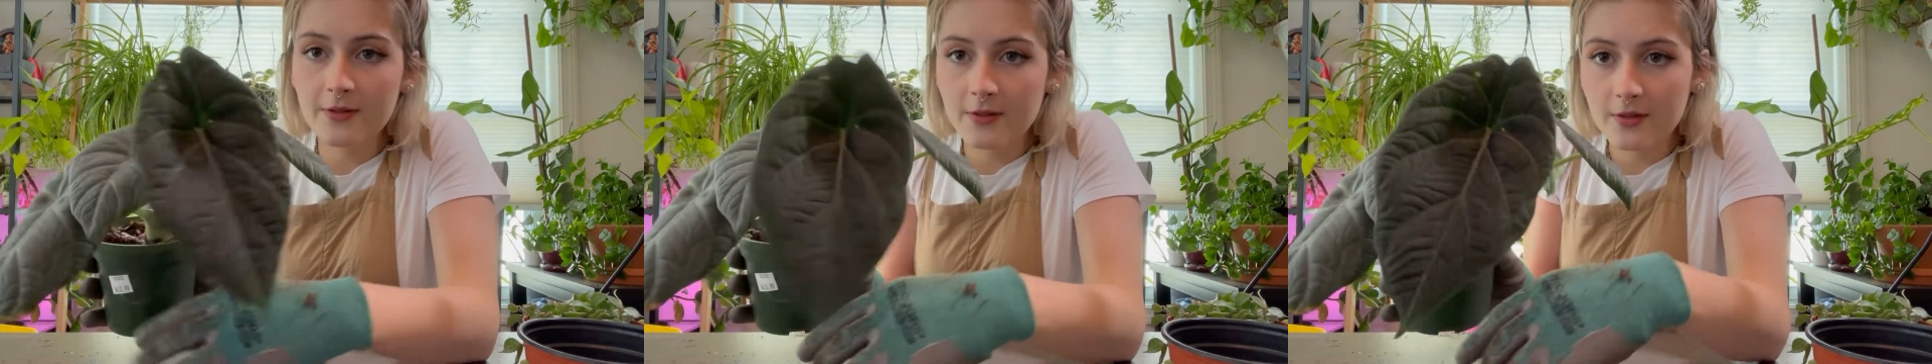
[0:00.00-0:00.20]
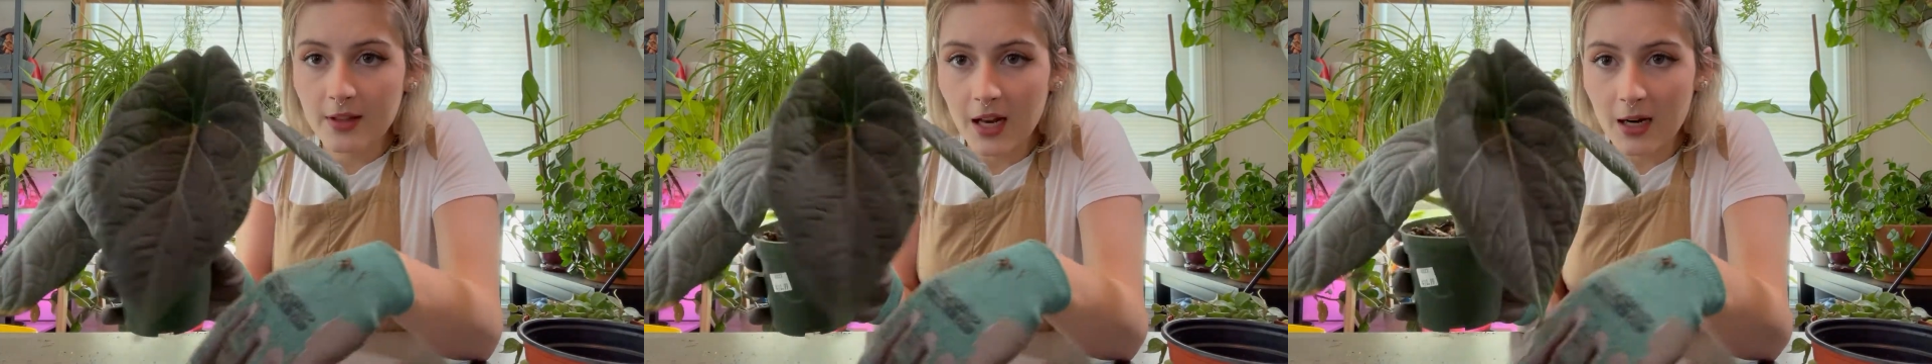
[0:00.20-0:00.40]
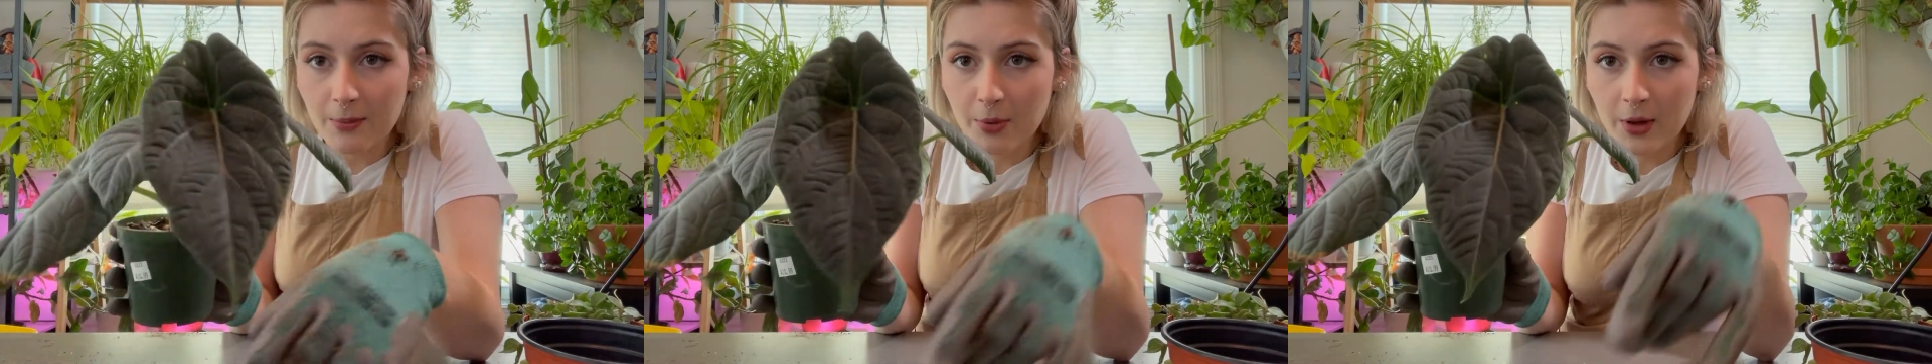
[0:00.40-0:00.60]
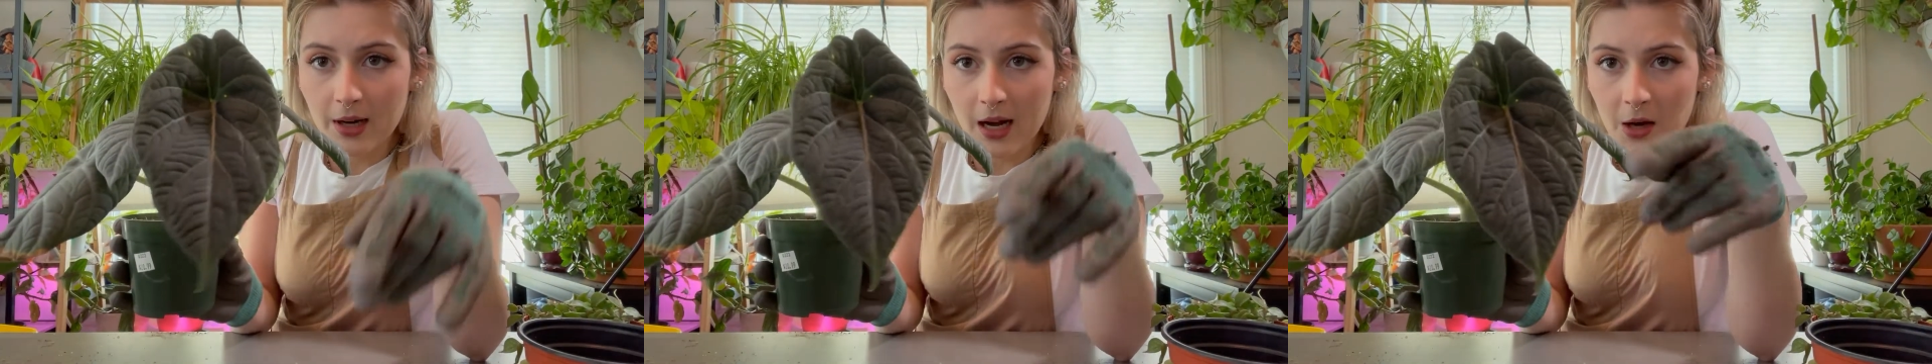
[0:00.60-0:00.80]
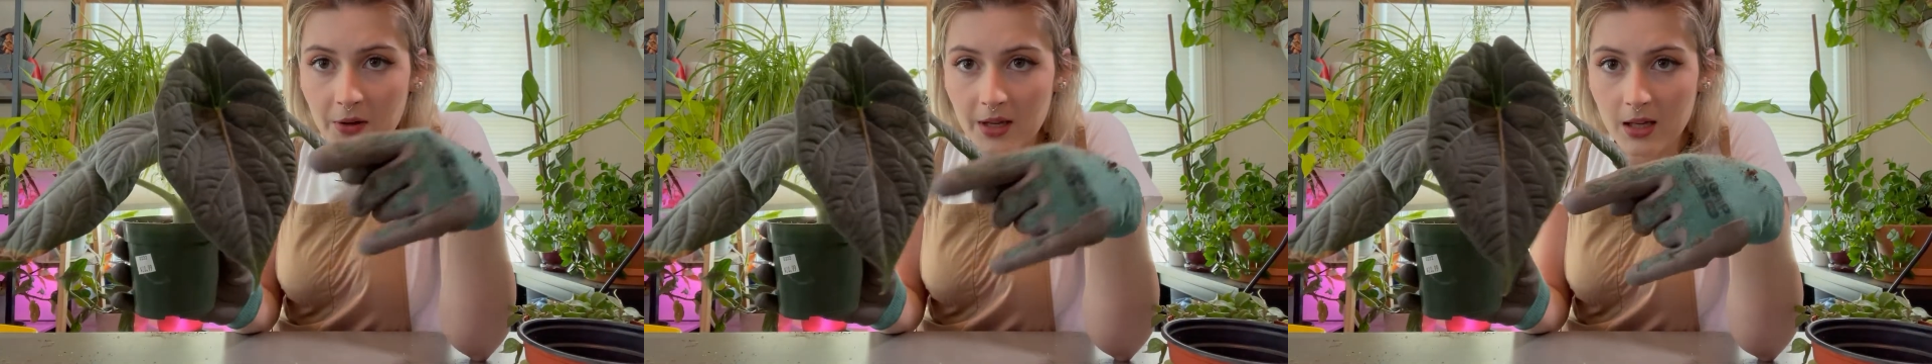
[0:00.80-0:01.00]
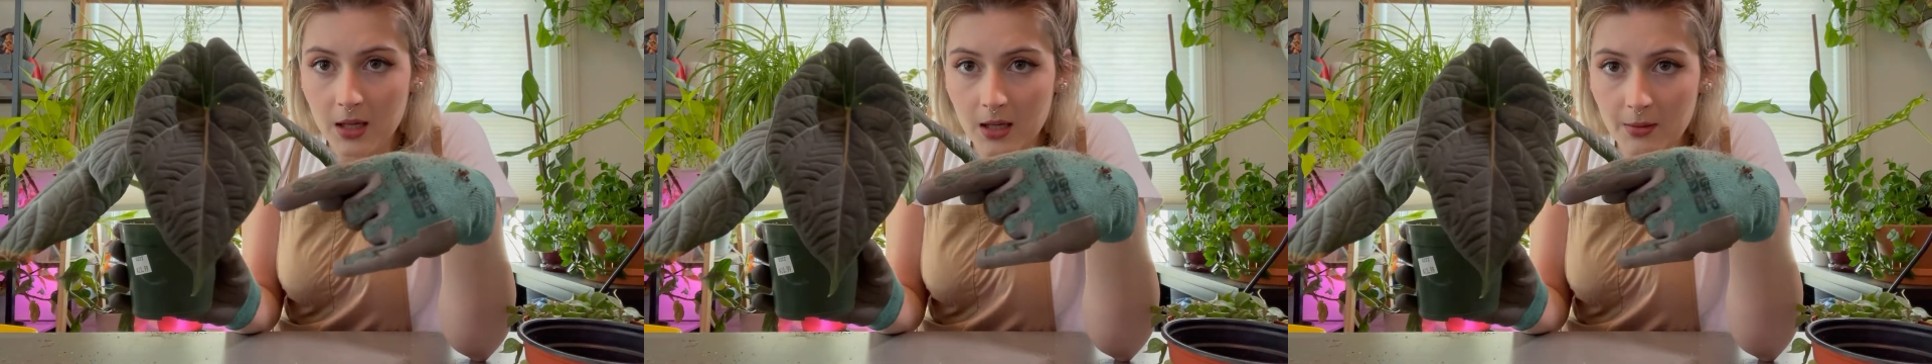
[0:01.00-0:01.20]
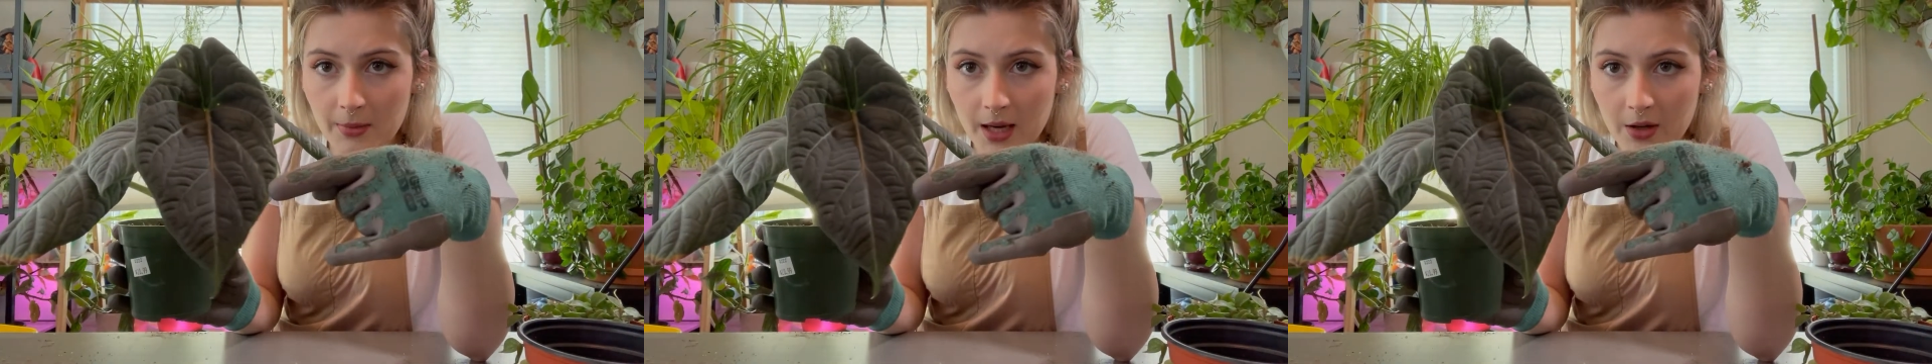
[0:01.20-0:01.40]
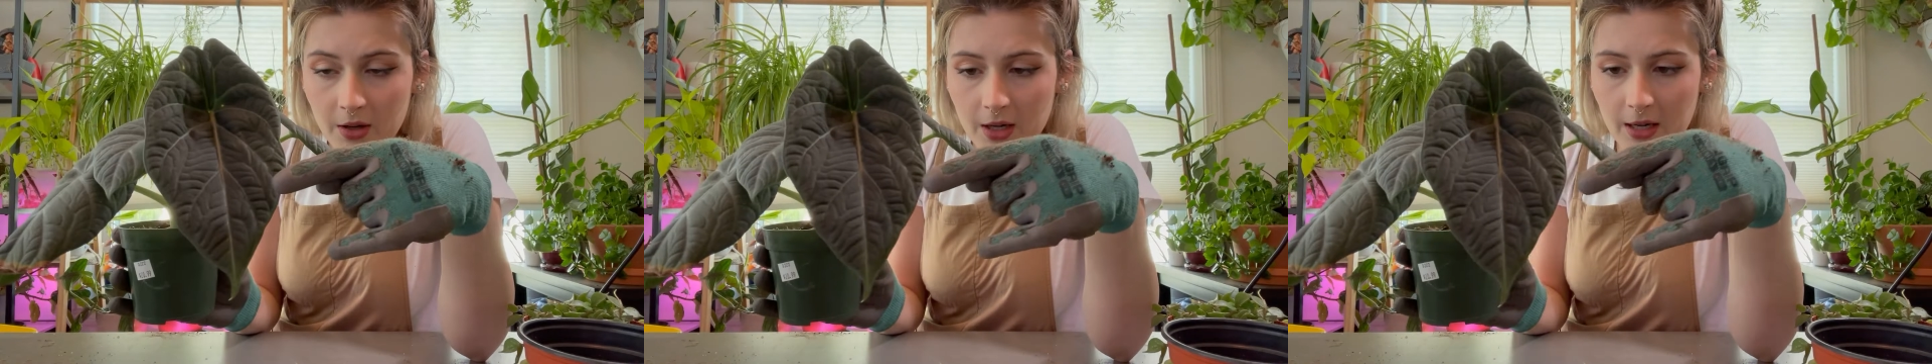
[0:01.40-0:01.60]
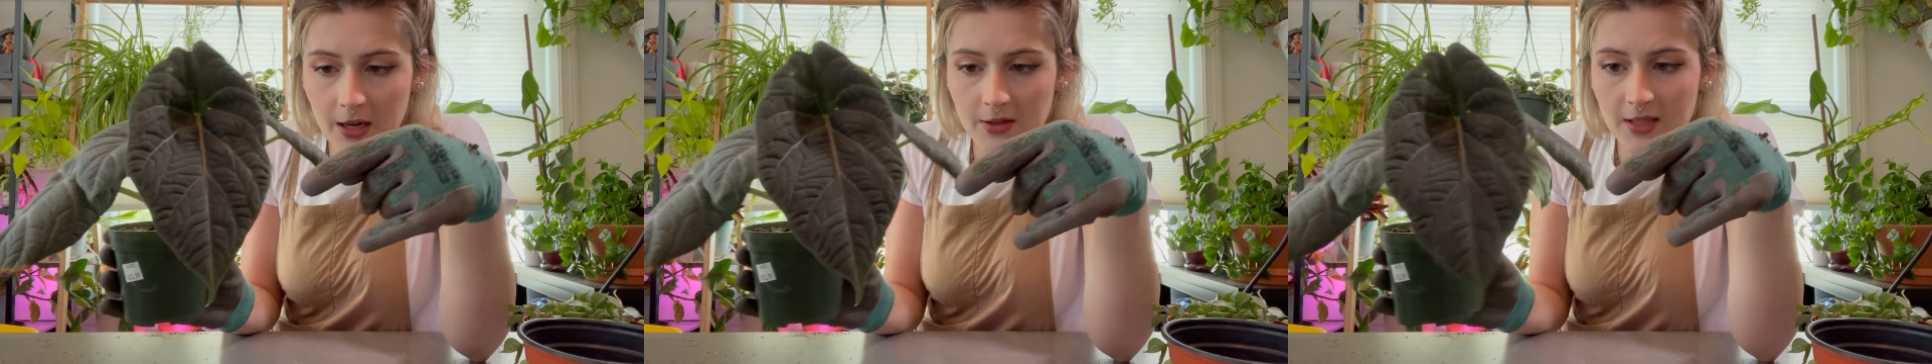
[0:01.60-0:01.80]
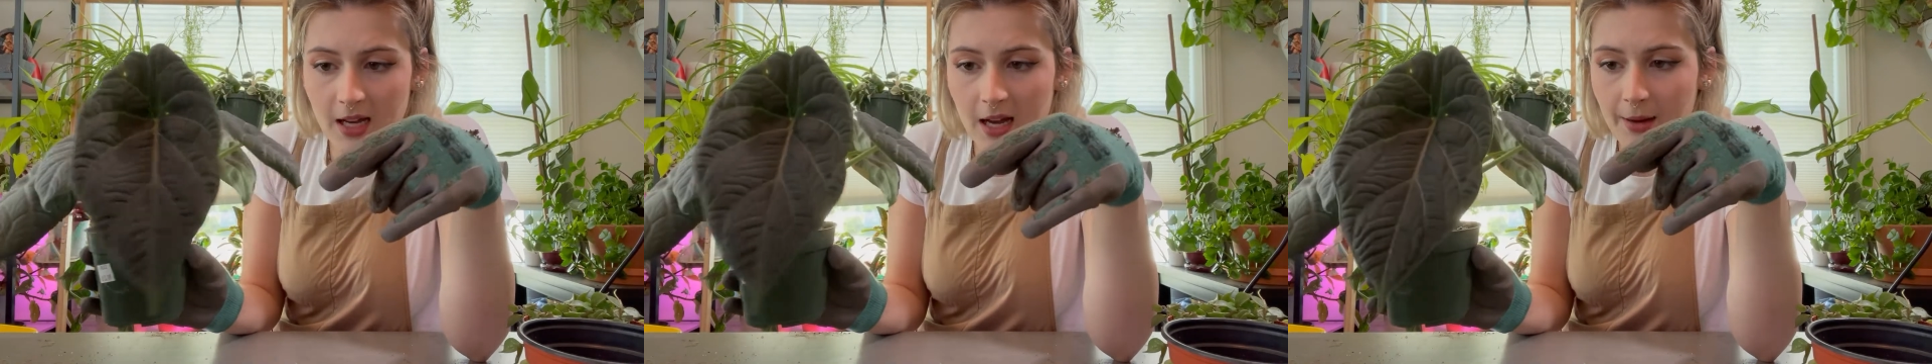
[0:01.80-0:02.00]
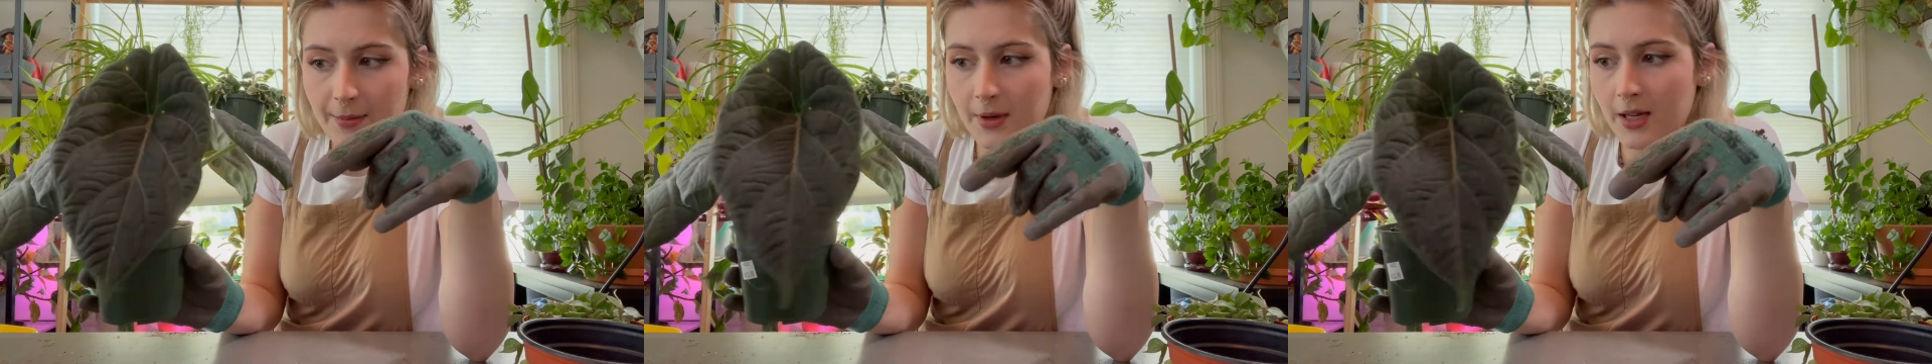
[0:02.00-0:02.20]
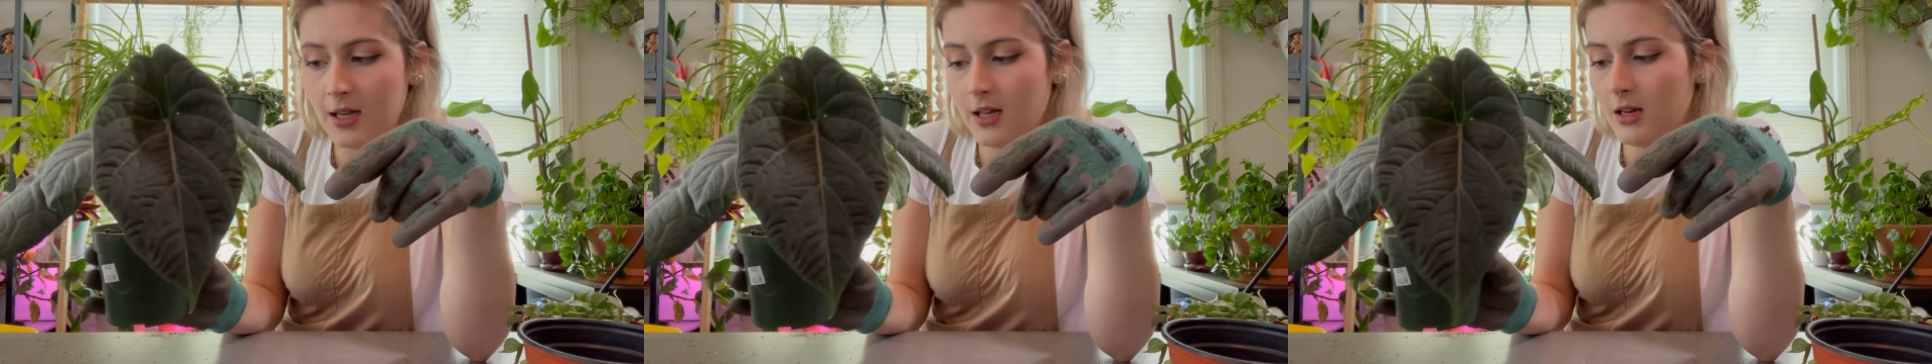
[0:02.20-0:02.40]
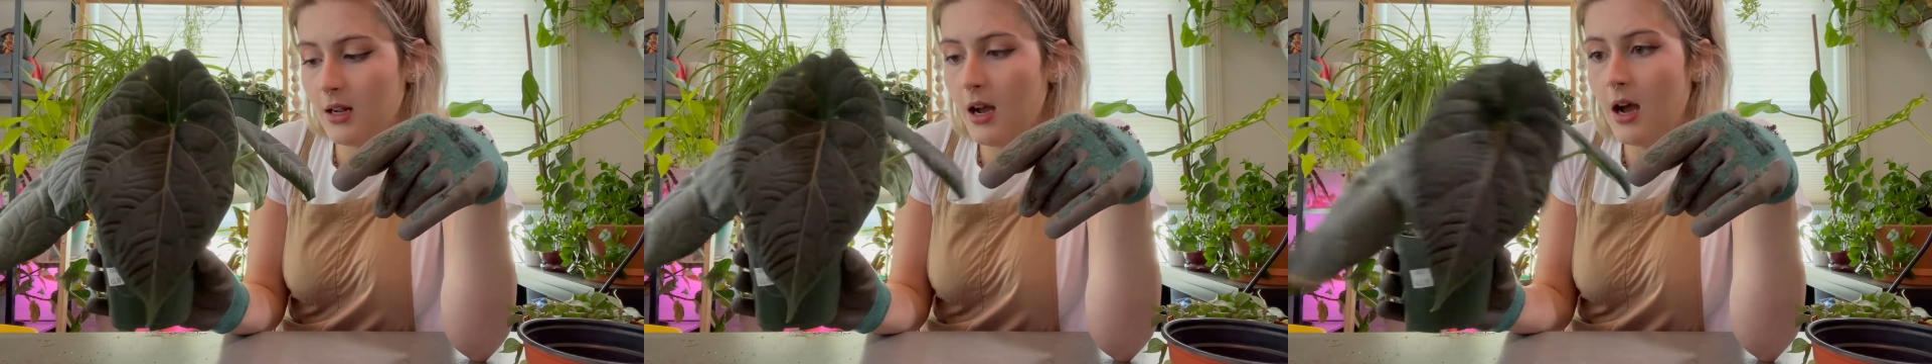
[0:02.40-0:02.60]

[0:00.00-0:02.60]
that it put out in my greenhouse cabinet.